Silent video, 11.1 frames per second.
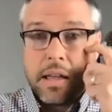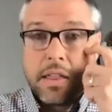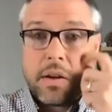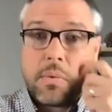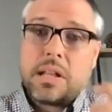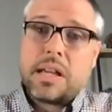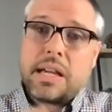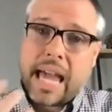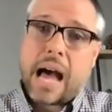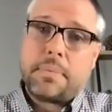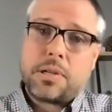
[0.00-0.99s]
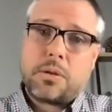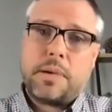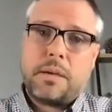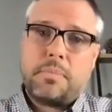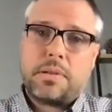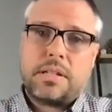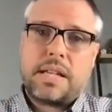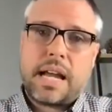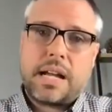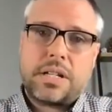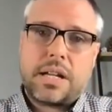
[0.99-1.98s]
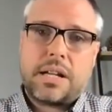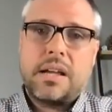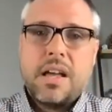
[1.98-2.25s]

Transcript: that really capture people's attention,